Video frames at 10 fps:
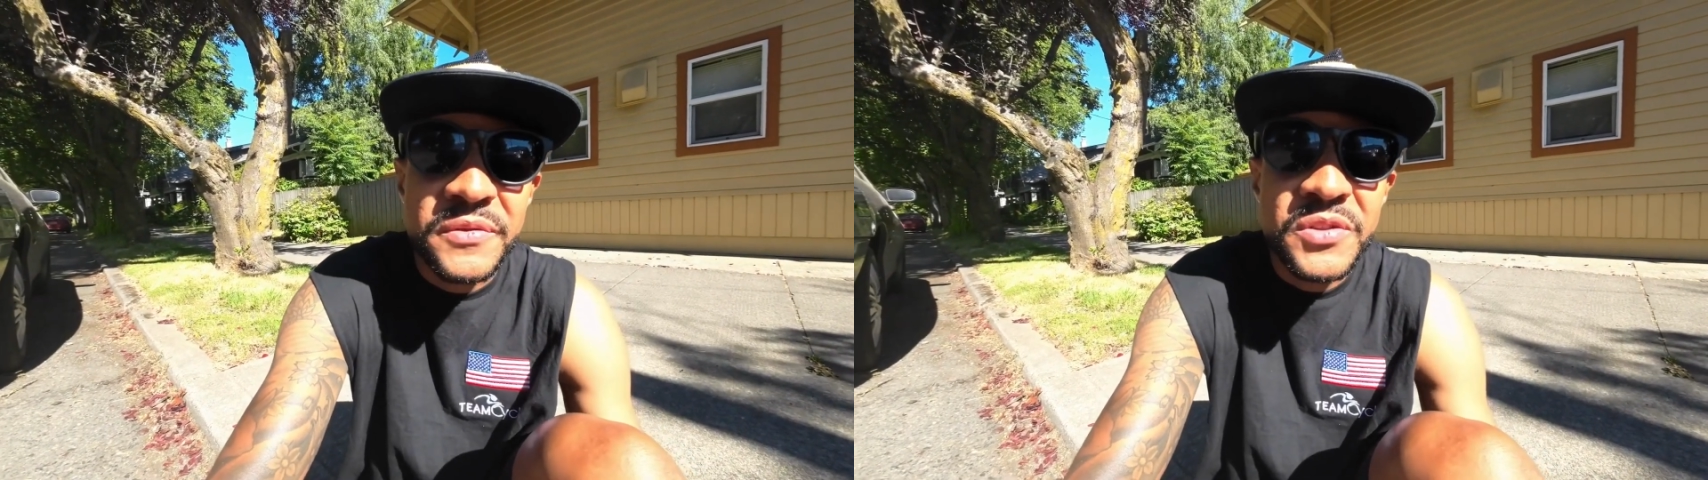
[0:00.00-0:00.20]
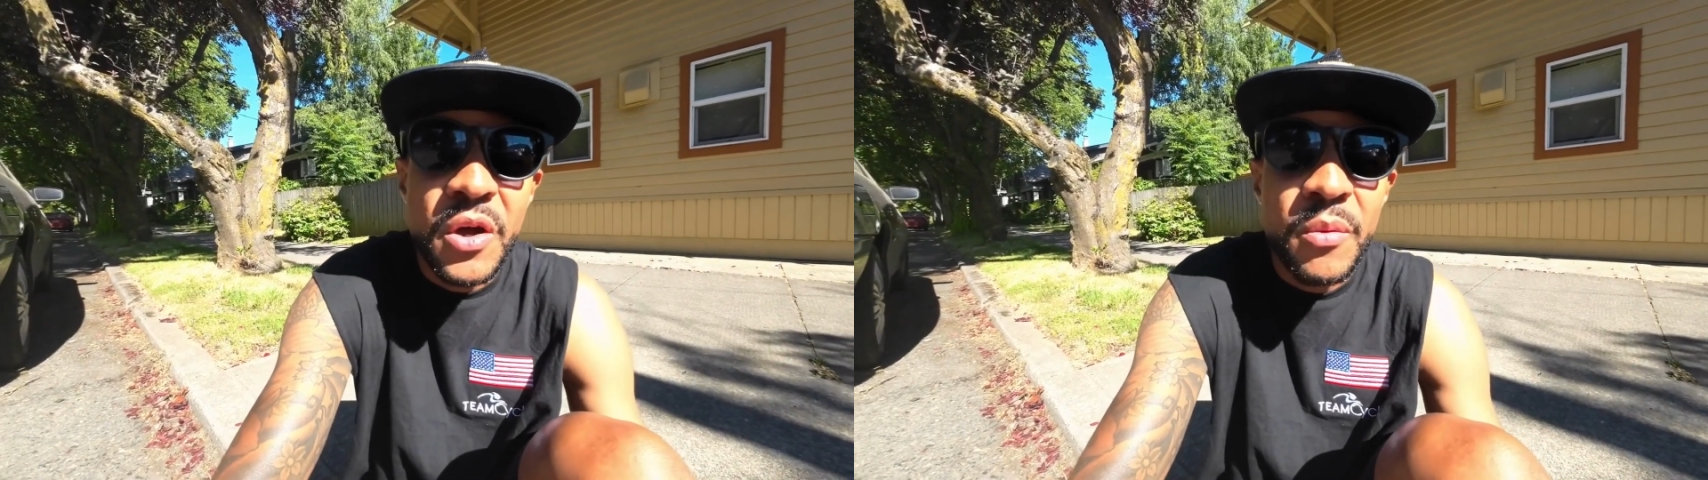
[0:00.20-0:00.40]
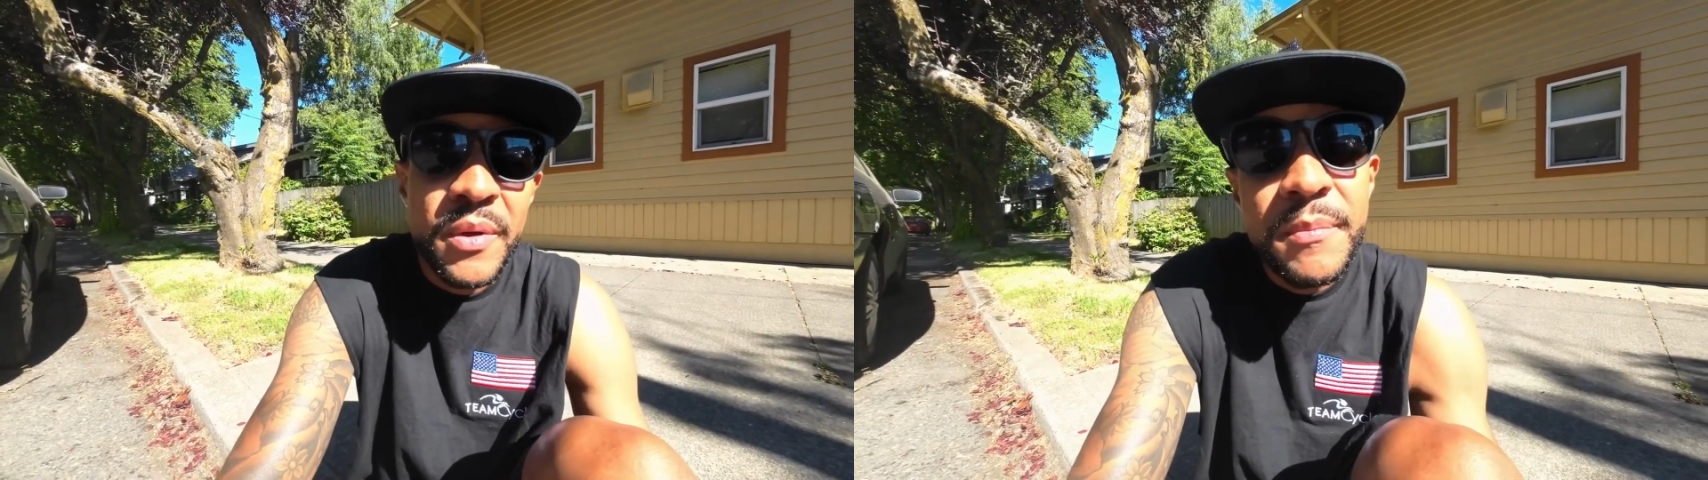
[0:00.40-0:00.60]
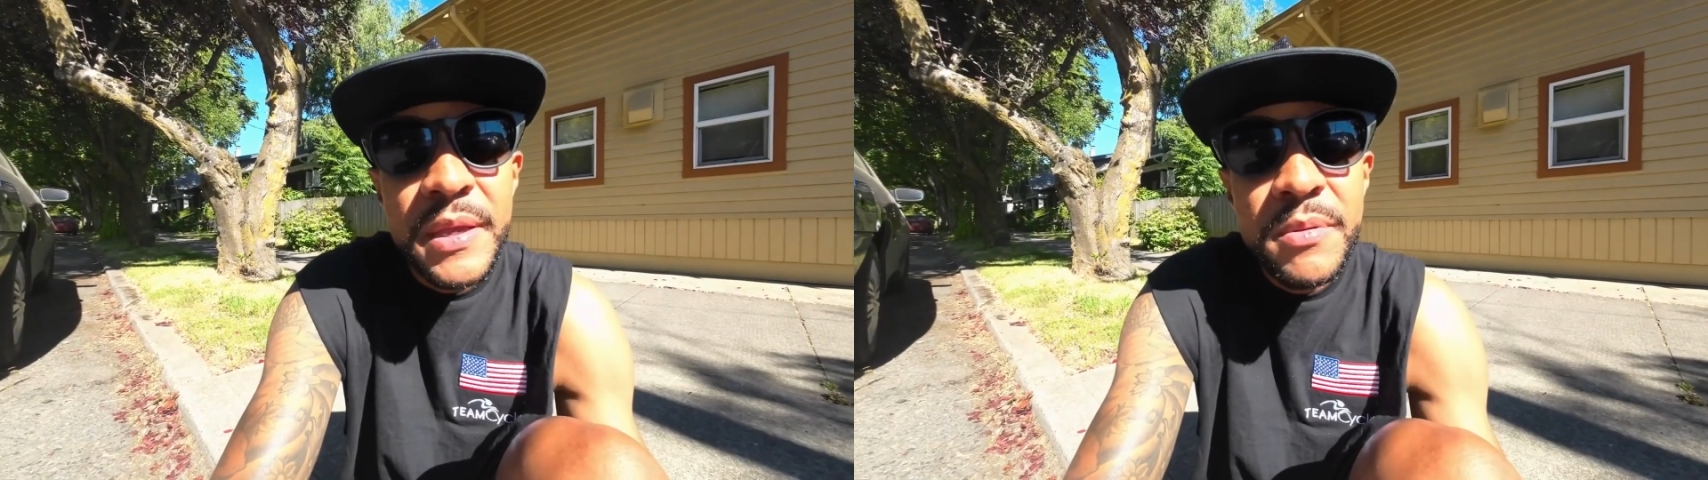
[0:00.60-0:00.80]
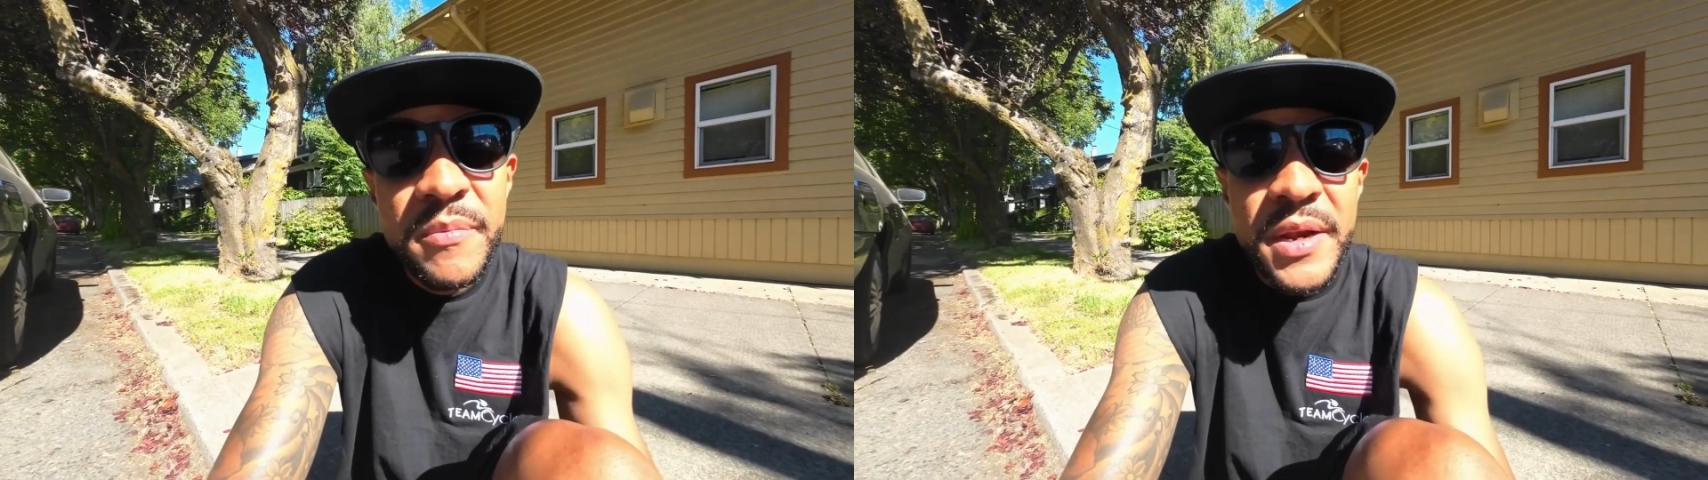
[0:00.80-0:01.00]
with Tom.
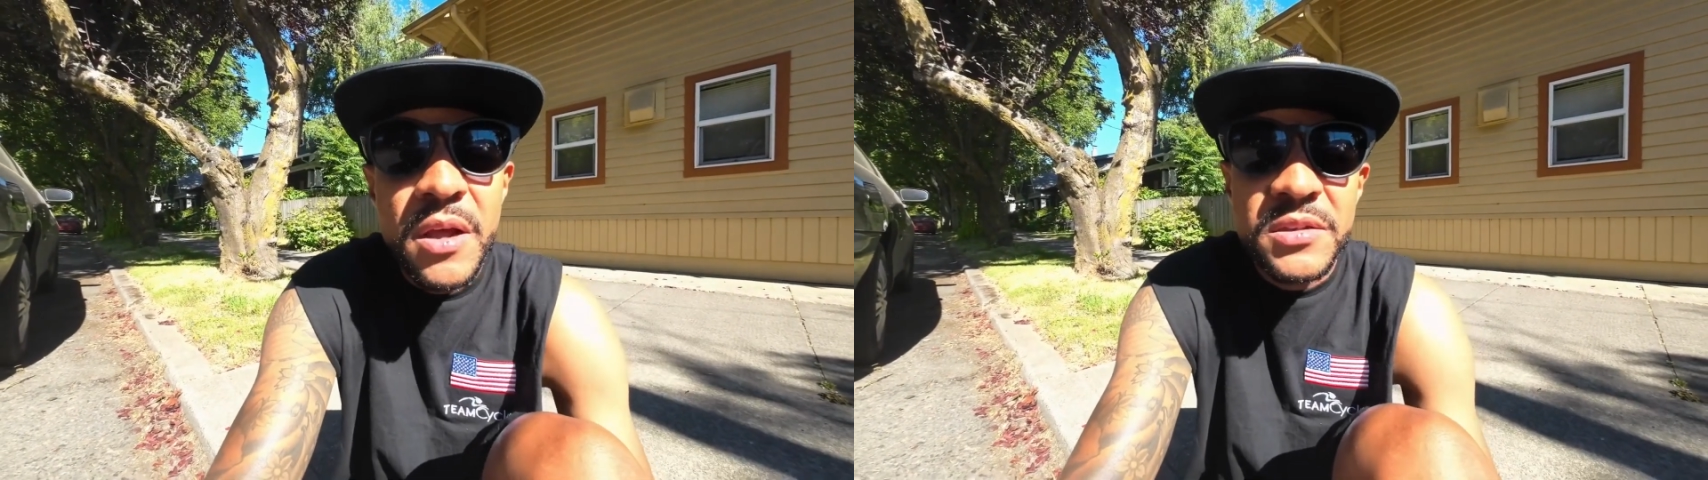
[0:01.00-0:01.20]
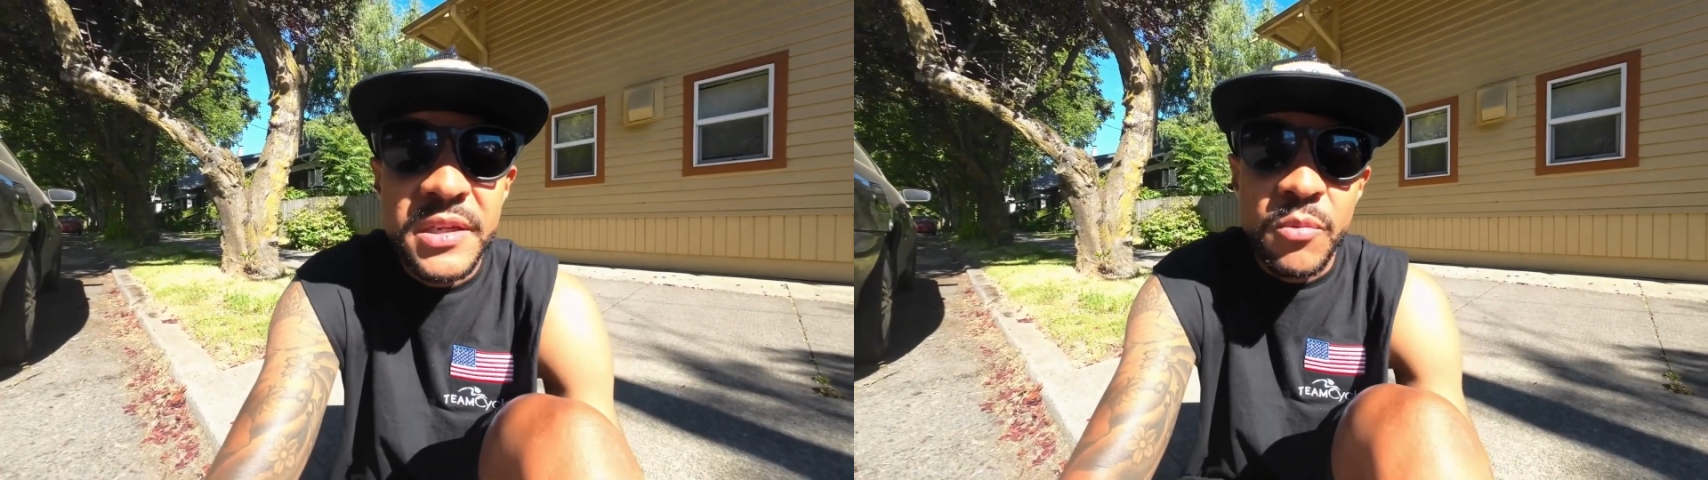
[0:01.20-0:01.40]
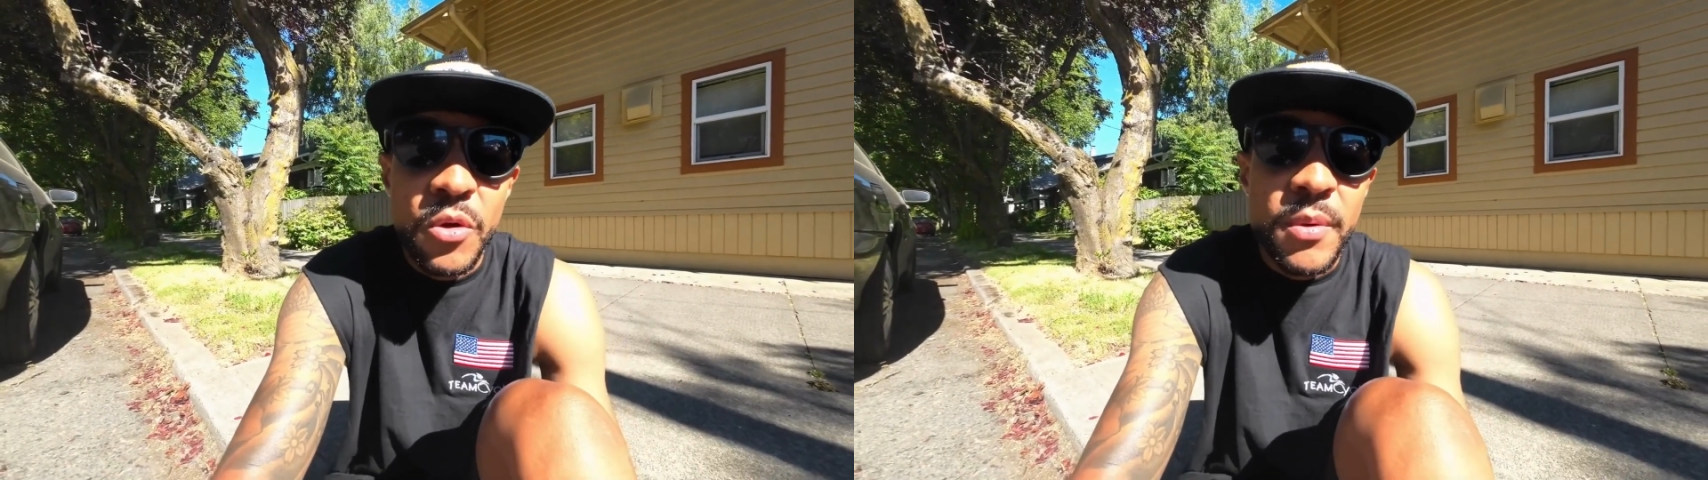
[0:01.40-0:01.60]
People have been asking what